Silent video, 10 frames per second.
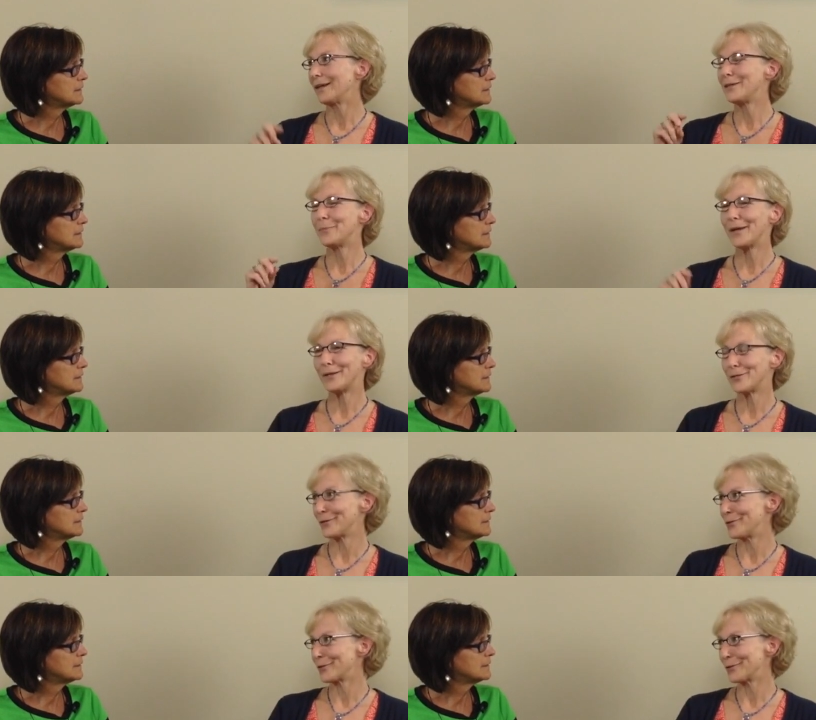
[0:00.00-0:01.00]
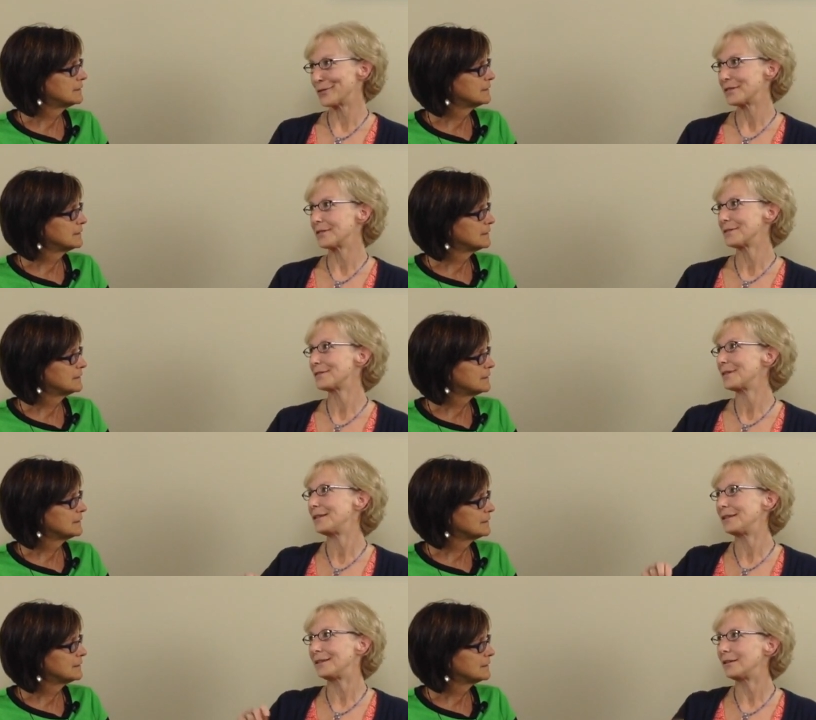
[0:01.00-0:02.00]
Speaker 1: He paid his insurances.
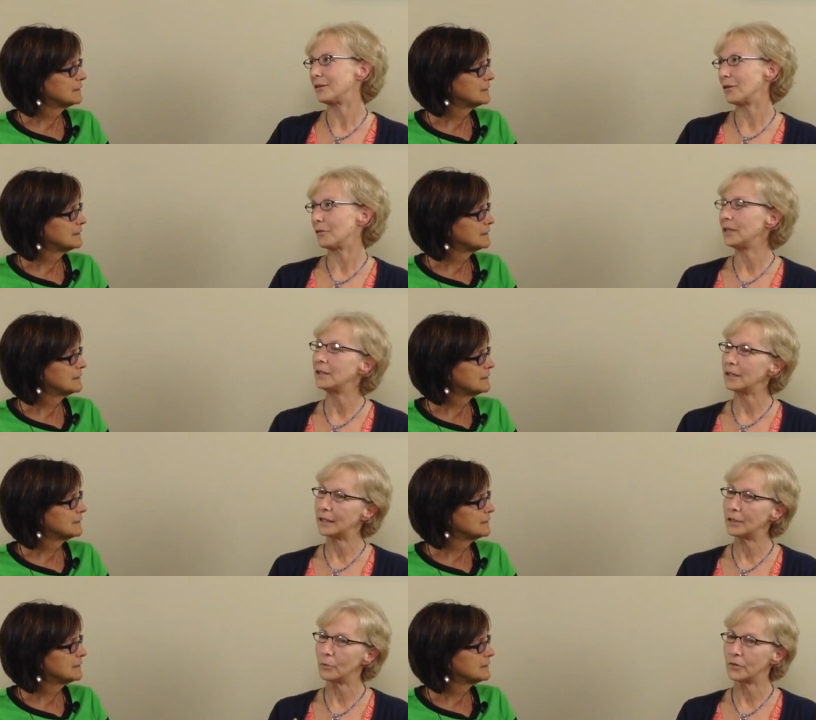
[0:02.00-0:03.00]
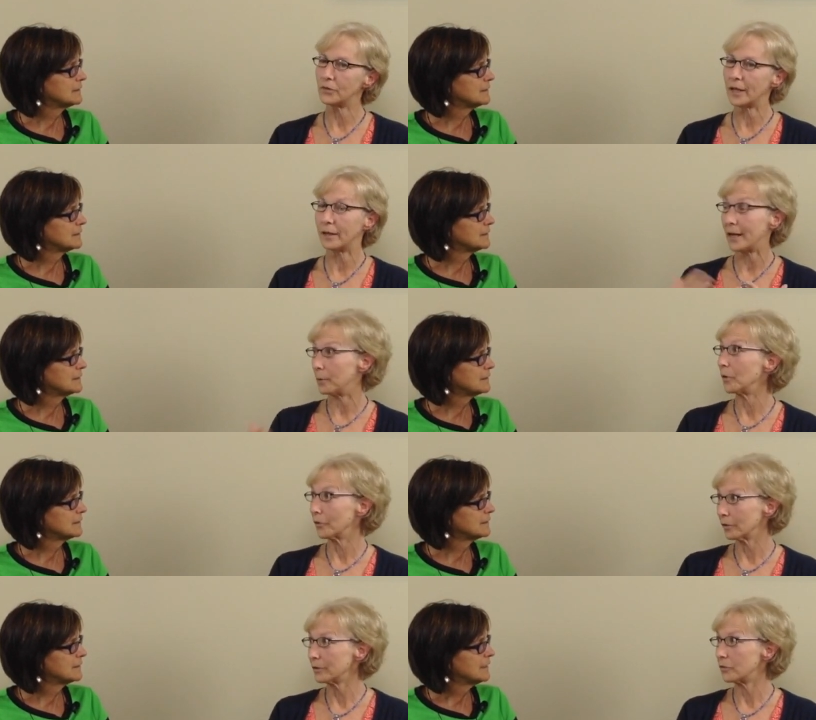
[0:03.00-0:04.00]
He, you know, he, he was an
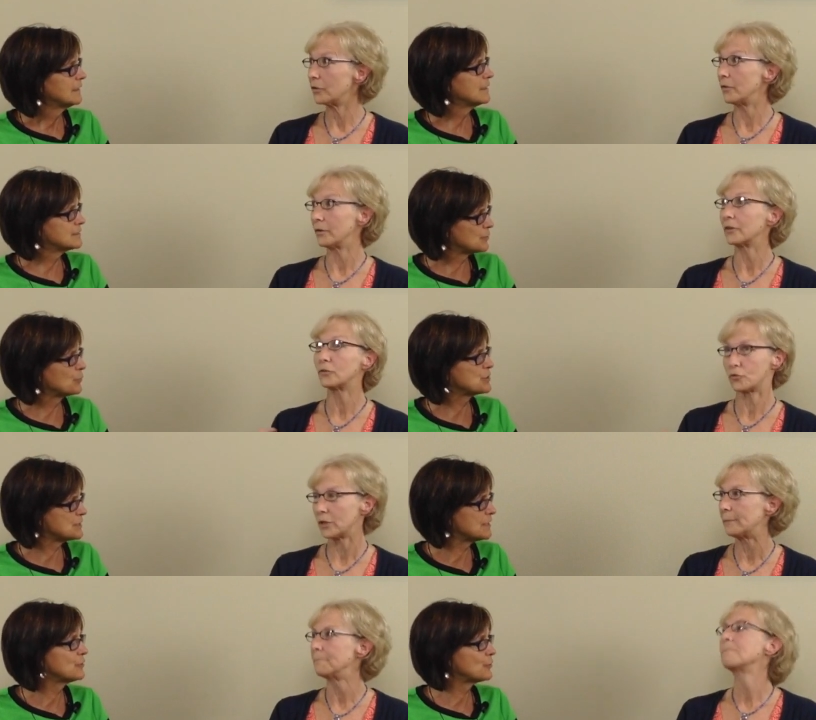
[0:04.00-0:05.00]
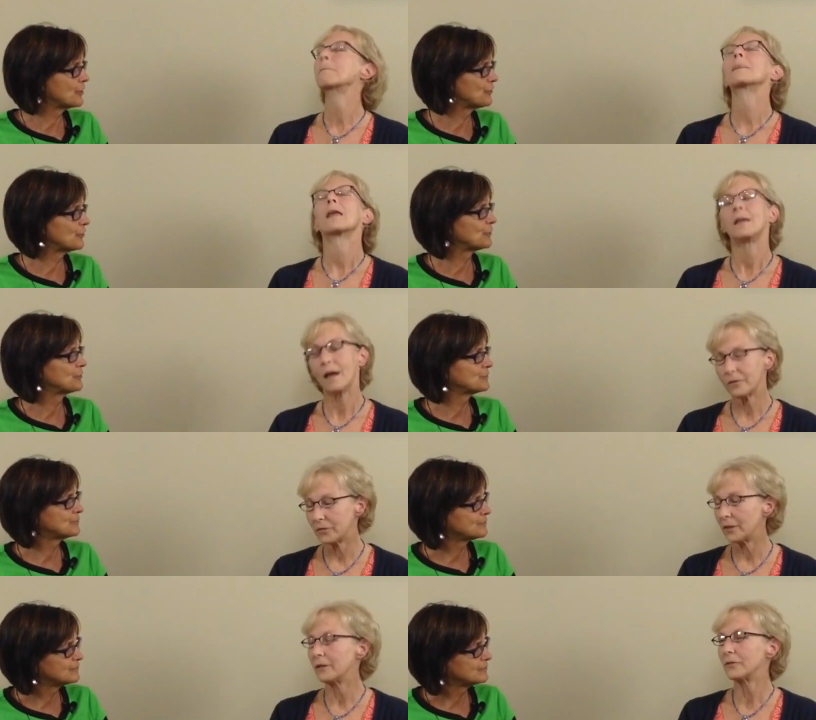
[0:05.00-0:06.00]
enabler to That's the, the worst thing you can do. Yes,
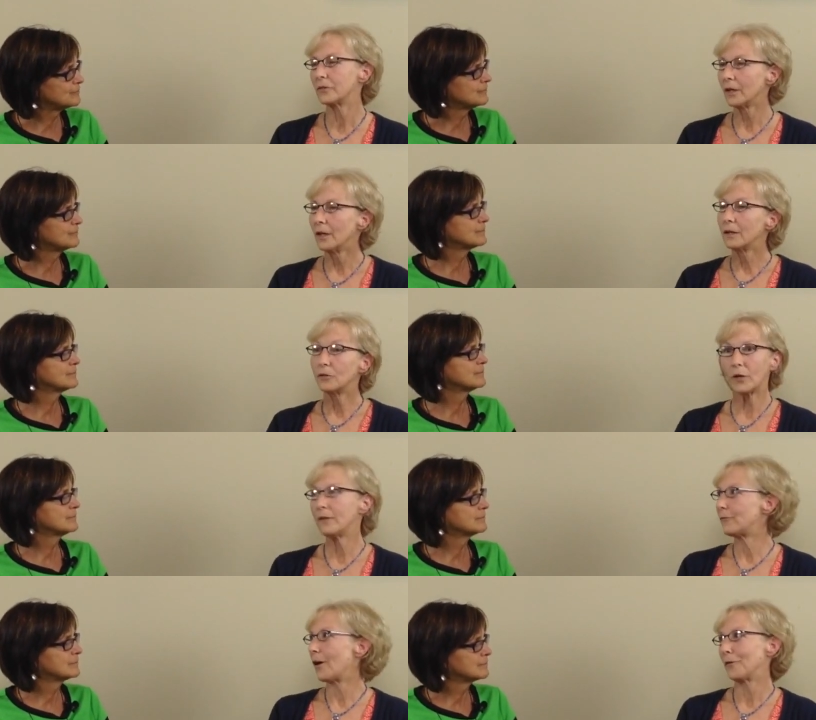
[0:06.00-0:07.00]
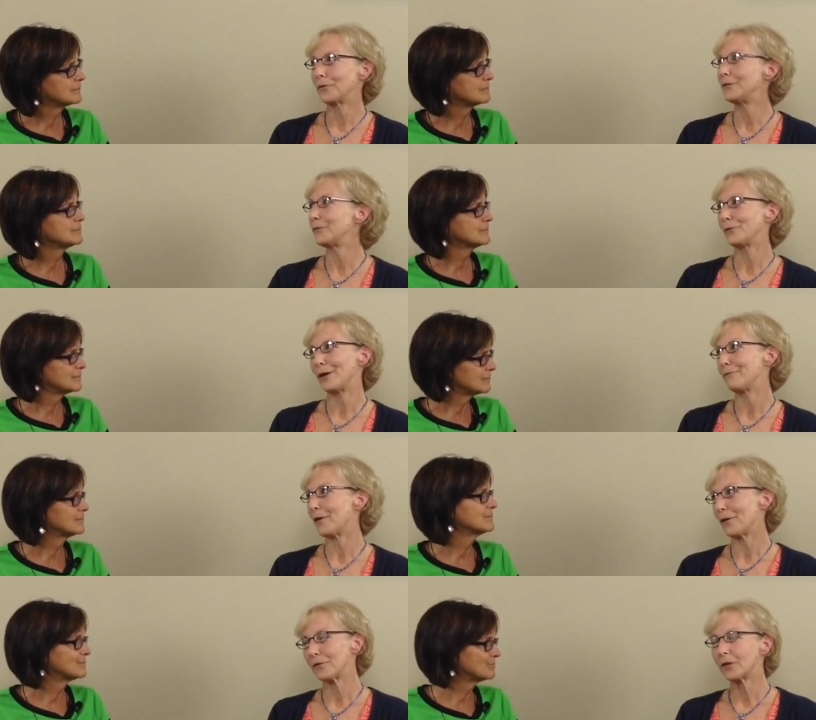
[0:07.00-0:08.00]
it is. Great father. He's a great
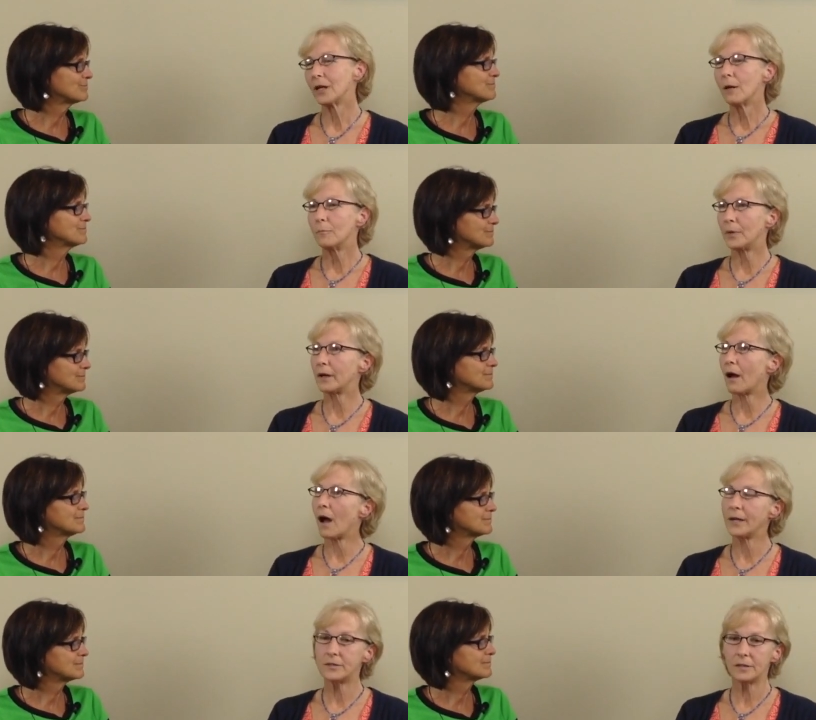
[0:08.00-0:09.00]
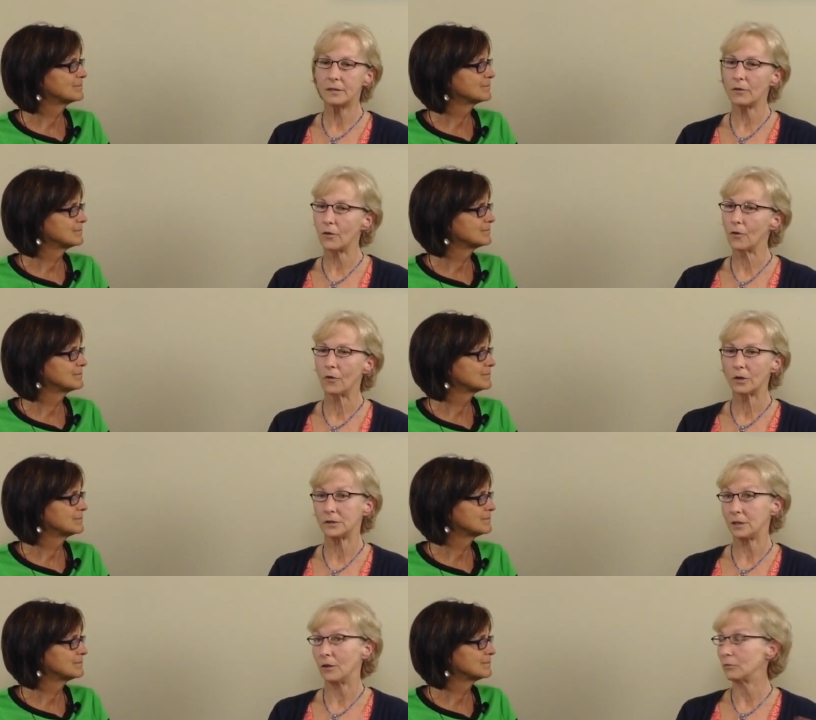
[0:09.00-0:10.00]
father. But I did the whole, you
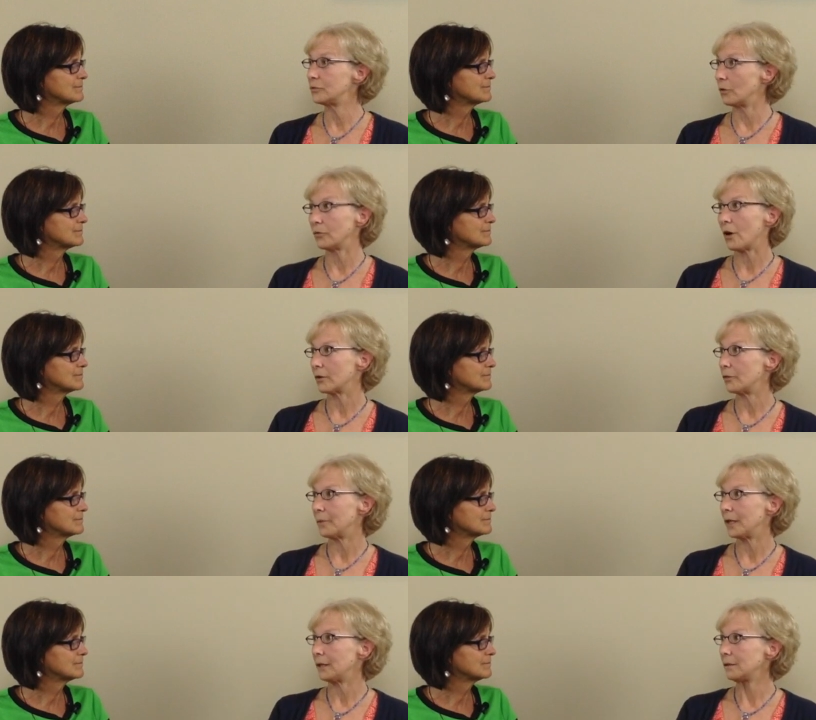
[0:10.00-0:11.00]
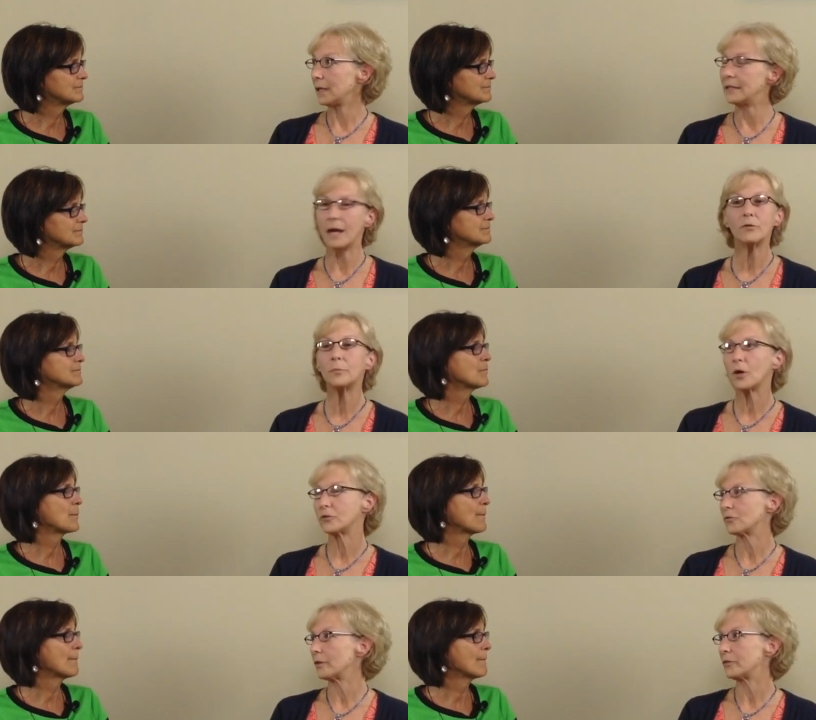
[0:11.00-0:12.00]
know, don't talk to me. He never brought
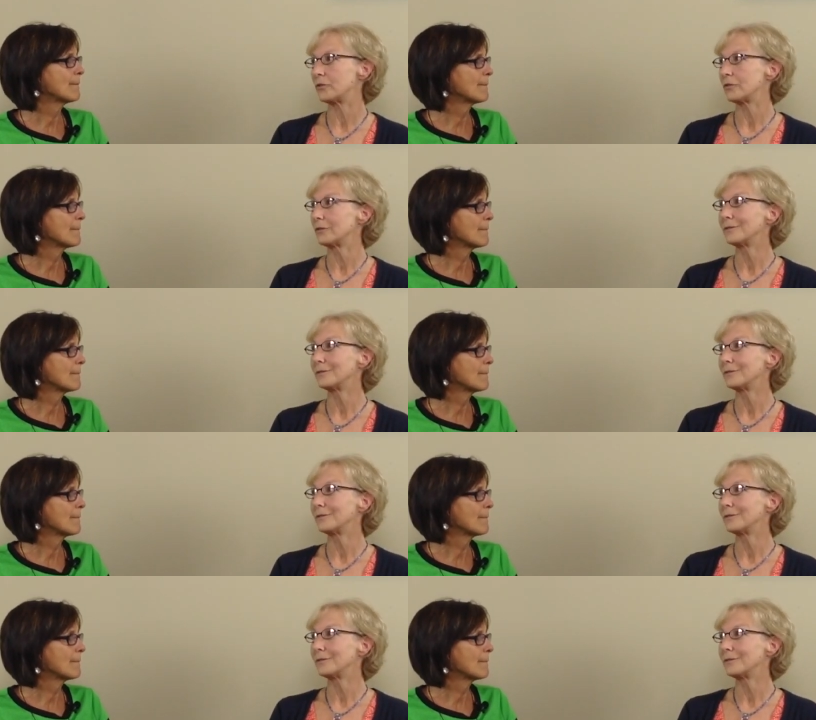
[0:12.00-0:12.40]
drugs